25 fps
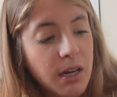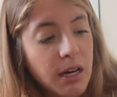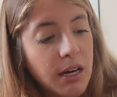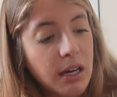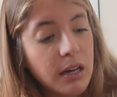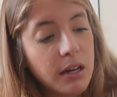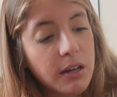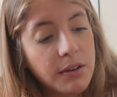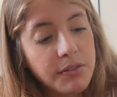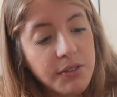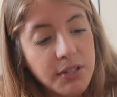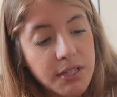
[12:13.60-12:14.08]
I
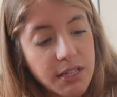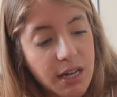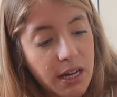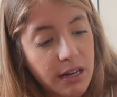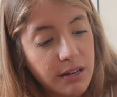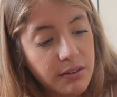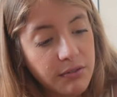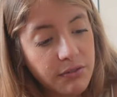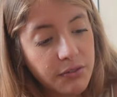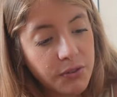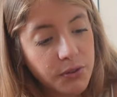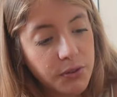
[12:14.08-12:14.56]
love
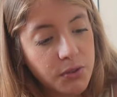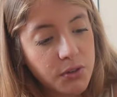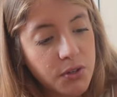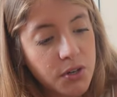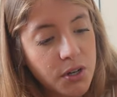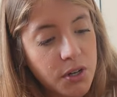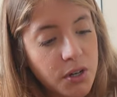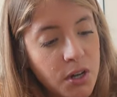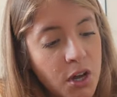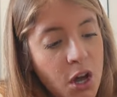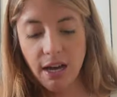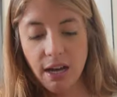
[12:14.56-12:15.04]
Italian food.
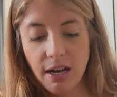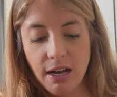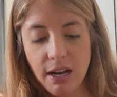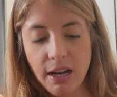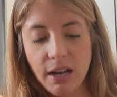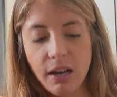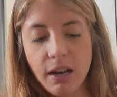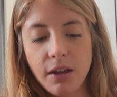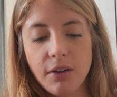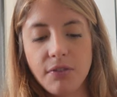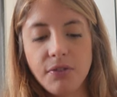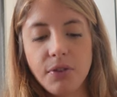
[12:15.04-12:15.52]
And I
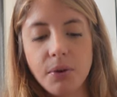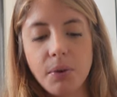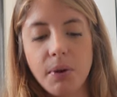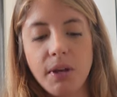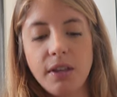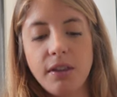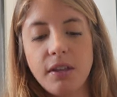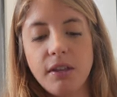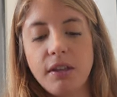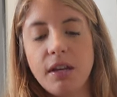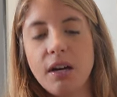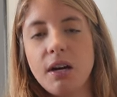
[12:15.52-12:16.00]
love the
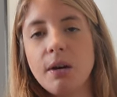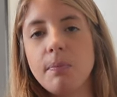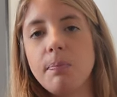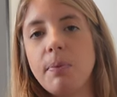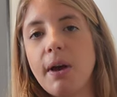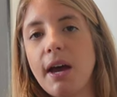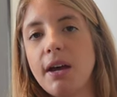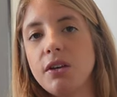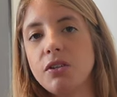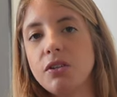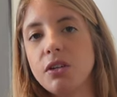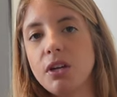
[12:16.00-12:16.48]
way that they are
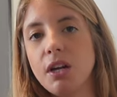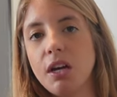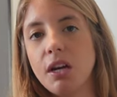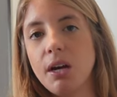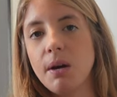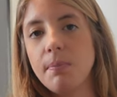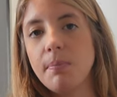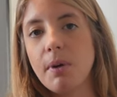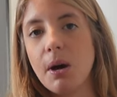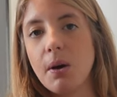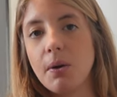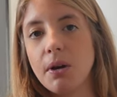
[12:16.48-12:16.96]
passionate
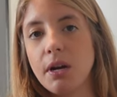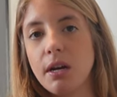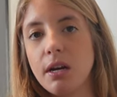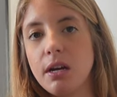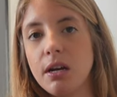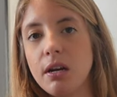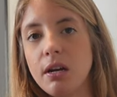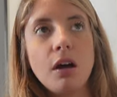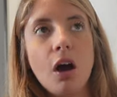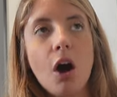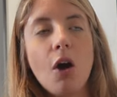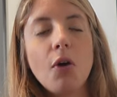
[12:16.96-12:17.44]
about it.
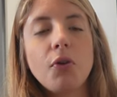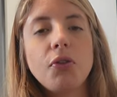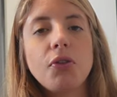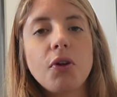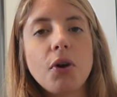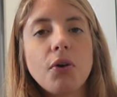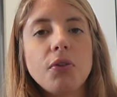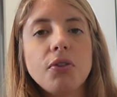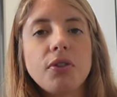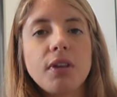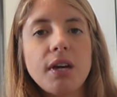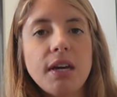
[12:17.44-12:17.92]

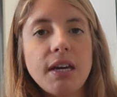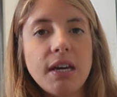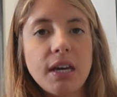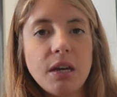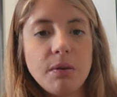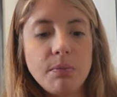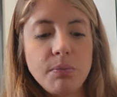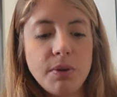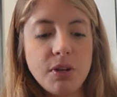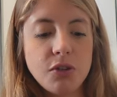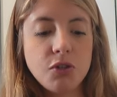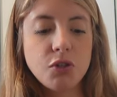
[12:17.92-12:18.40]
Although they
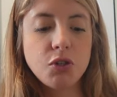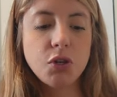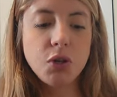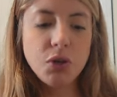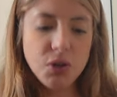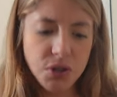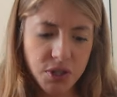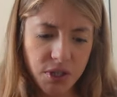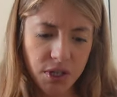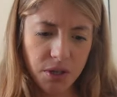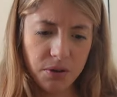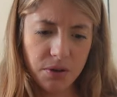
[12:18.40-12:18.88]
can be
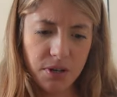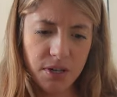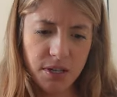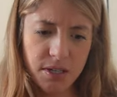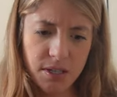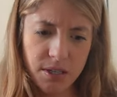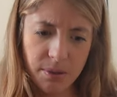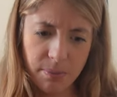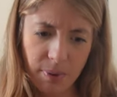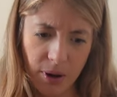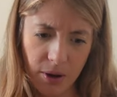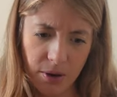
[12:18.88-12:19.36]
too
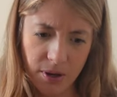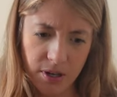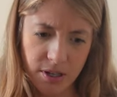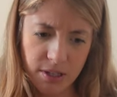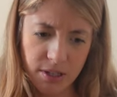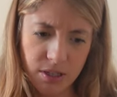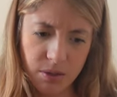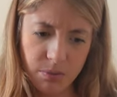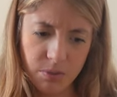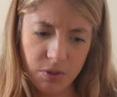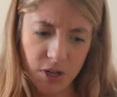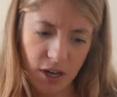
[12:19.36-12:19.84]
serious about
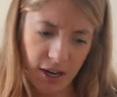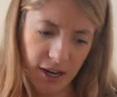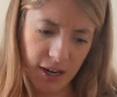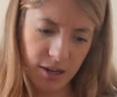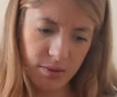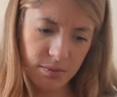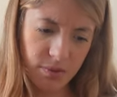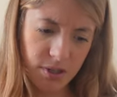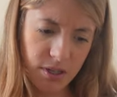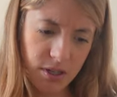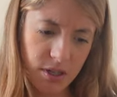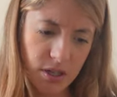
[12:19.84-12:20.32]
it
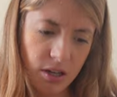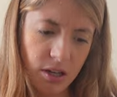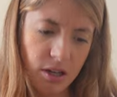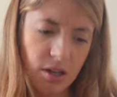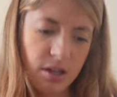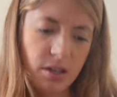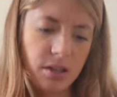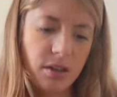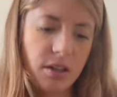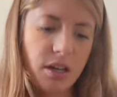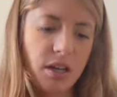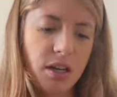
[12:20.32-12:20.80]
sometimes.
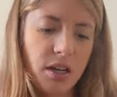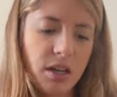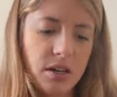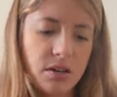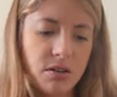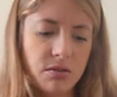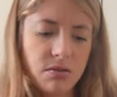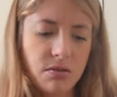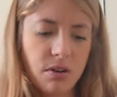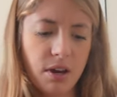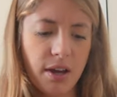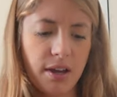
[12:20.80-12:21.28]
They
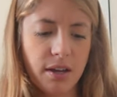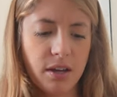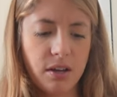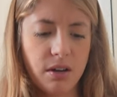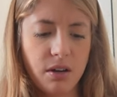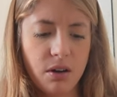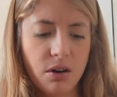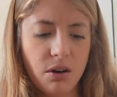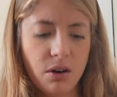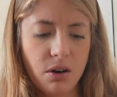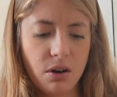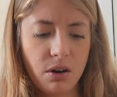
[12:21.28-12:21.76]
can
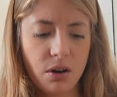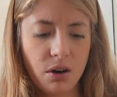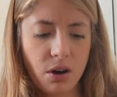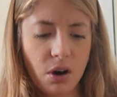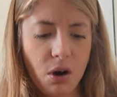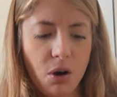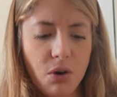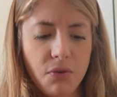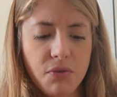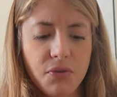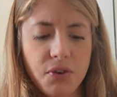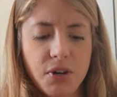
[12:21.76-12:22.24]
like
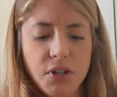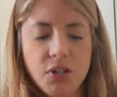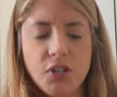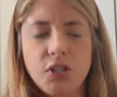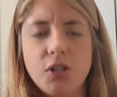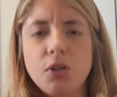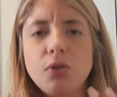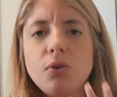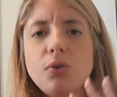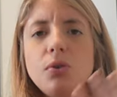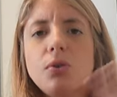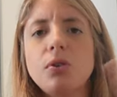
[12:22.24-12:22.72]

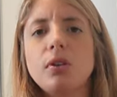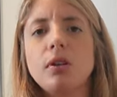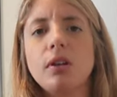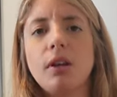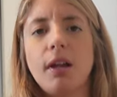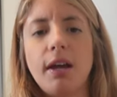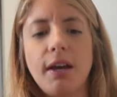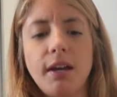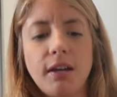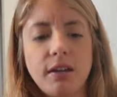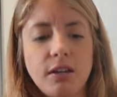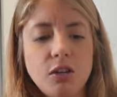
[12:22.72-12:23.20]
overdo the
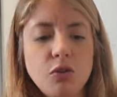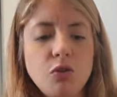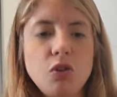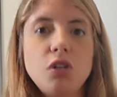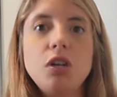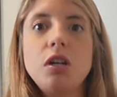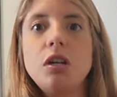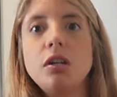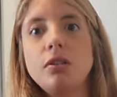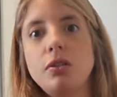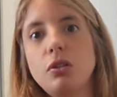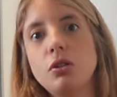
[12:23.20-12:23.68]
like, you
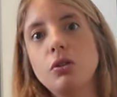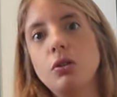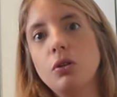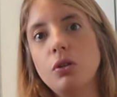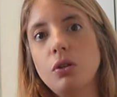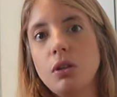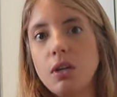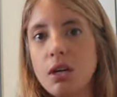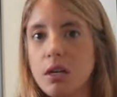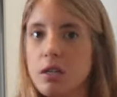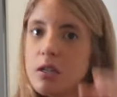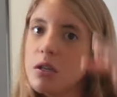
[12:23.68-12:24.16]
need to
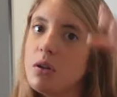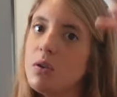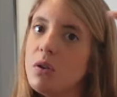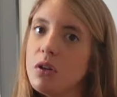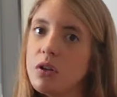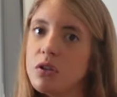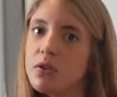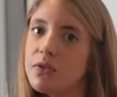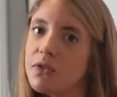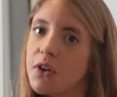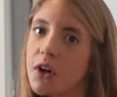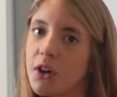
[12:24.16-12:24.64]
do this, you
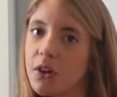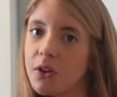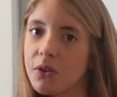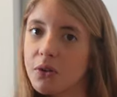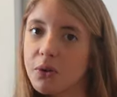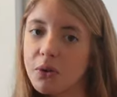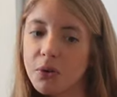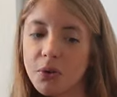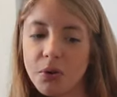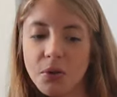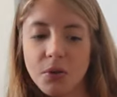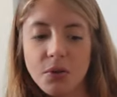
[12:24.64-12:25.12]
need to follow
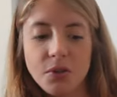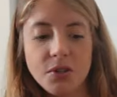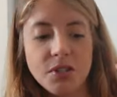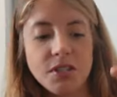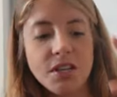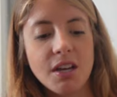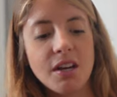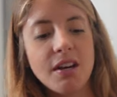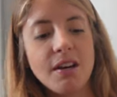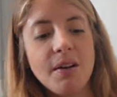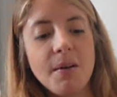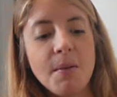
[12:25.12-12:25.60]
the rules.